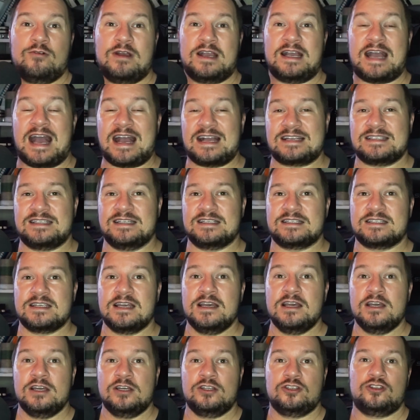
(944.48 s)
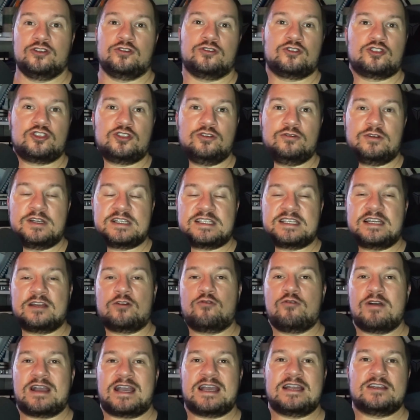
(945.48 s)
access to your students and
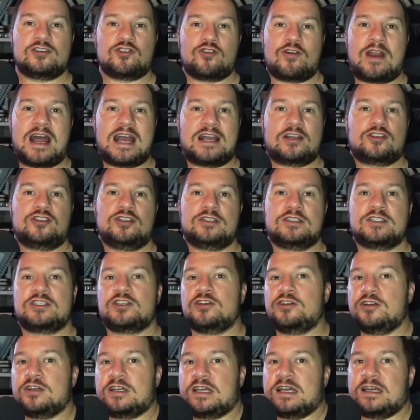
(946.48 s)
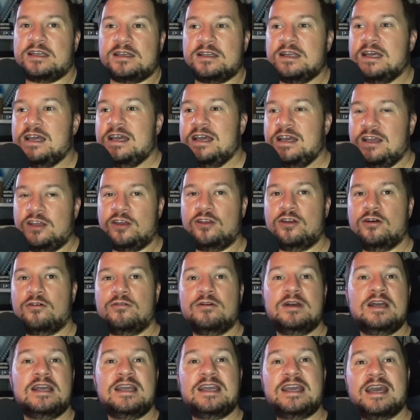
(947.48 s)
quick interactions, so you can,
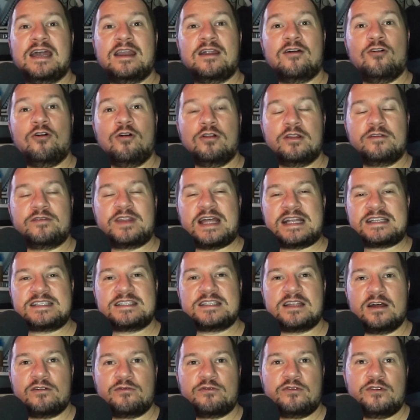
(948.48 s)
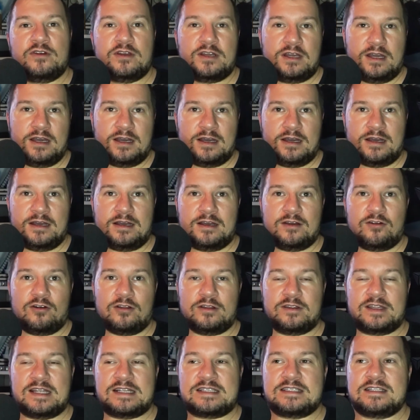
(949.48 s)
get all of that stuff
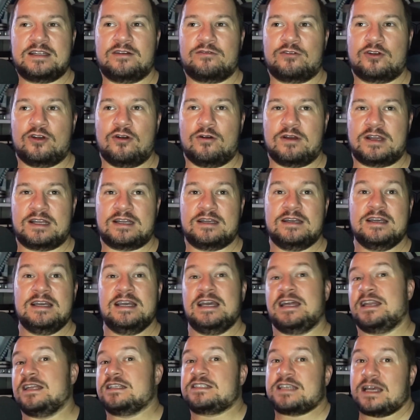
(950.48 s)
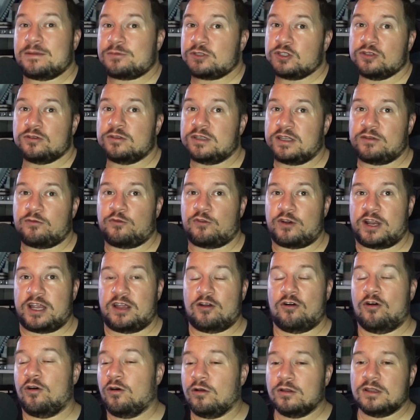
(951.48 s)
going. And it's absolutely free.
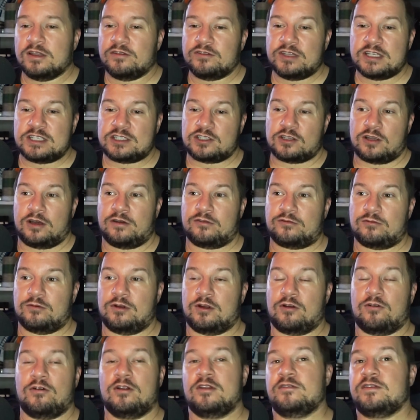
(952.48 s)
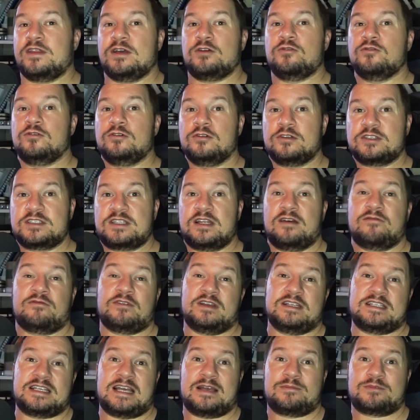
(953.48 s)
All of the software, all of the Google stuff
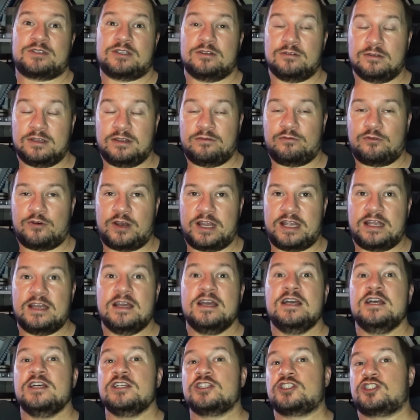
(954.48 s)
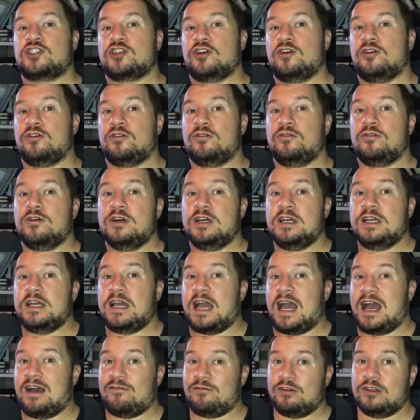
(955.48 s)
is absolutely free. So
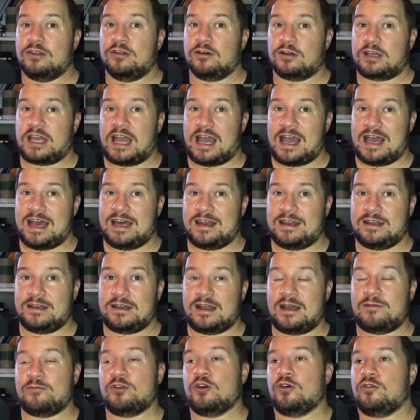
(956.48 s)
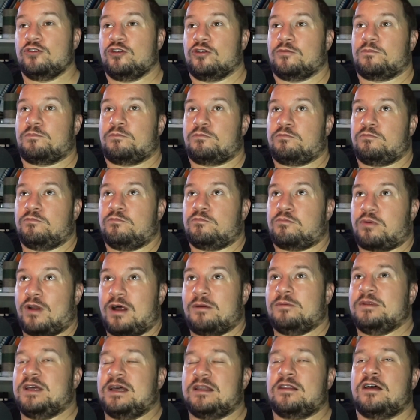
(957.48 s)
have a look at it. I know you're
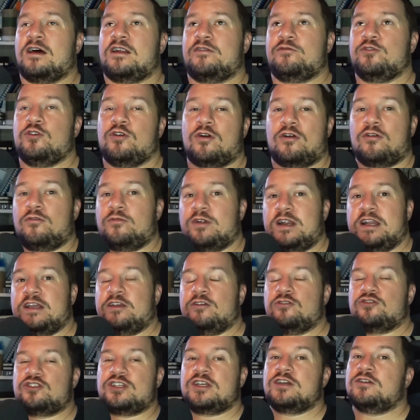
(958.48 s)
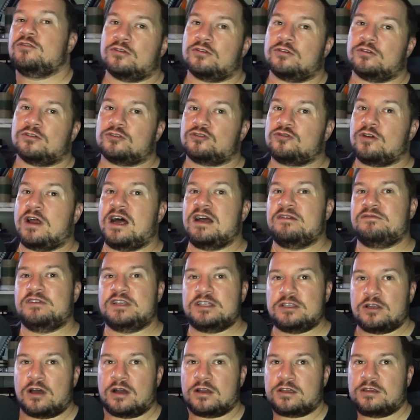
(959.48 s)
probably, a lot of you are already using Google Drive
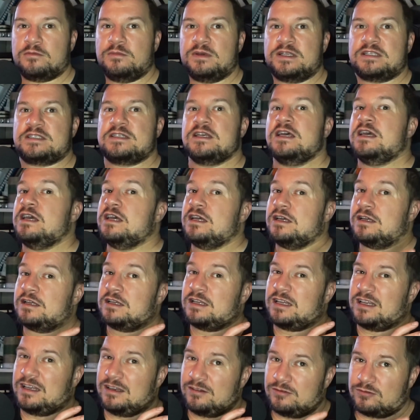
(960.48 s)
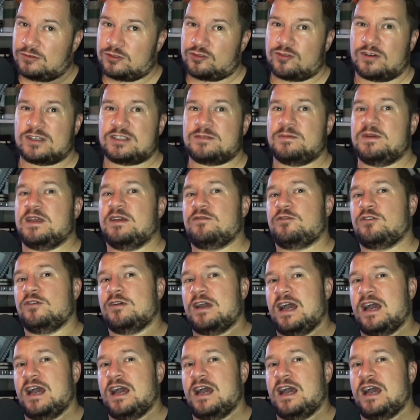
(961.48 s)
and Documents. Trust me, if you